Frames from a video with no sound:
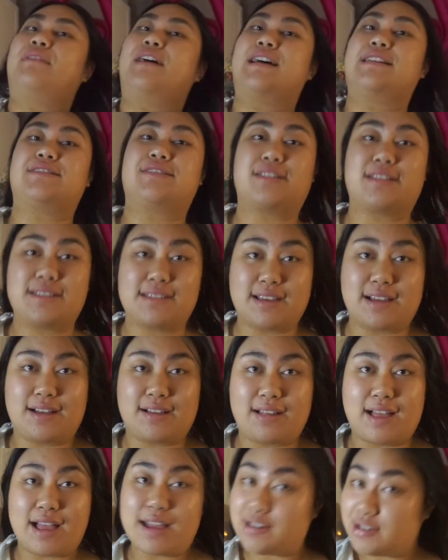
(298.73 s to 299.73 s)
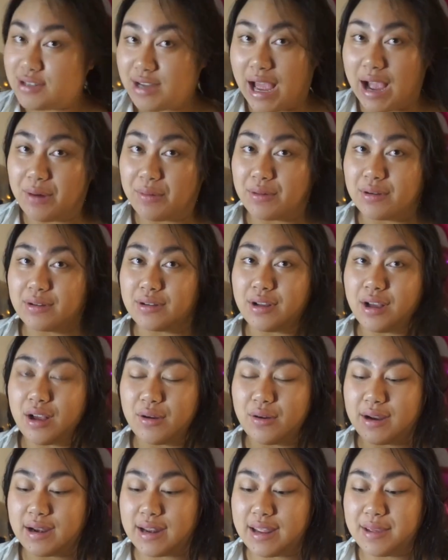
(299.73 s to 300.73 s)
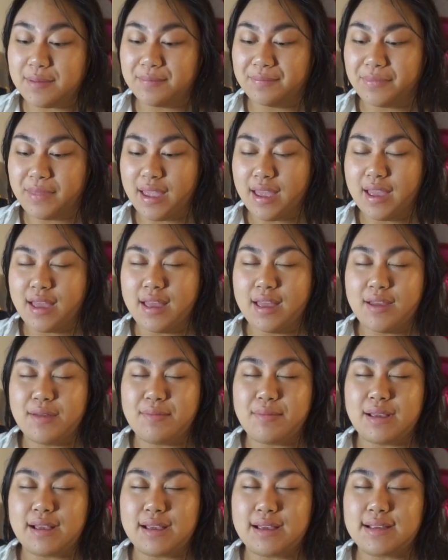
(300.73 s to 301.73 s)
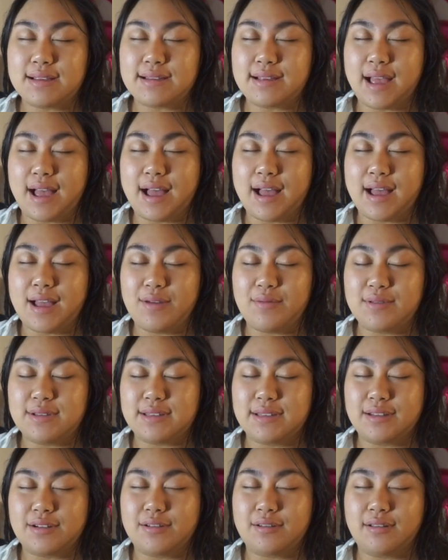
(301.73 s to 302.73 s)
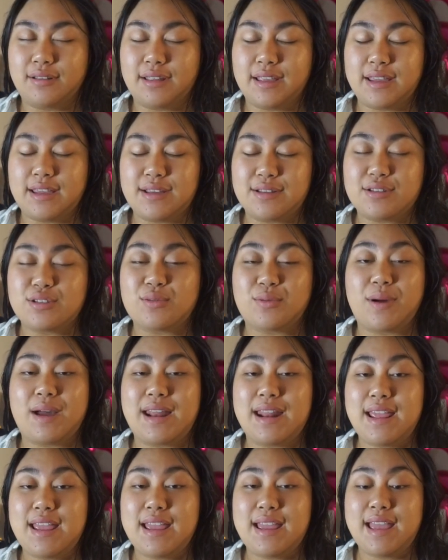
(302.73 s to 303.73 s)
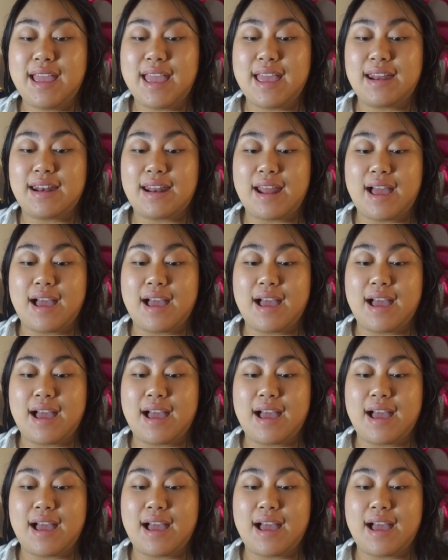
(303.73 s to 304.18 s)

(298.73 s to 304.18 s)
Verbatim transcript: as you can tell, I showered already because I was literally sweating and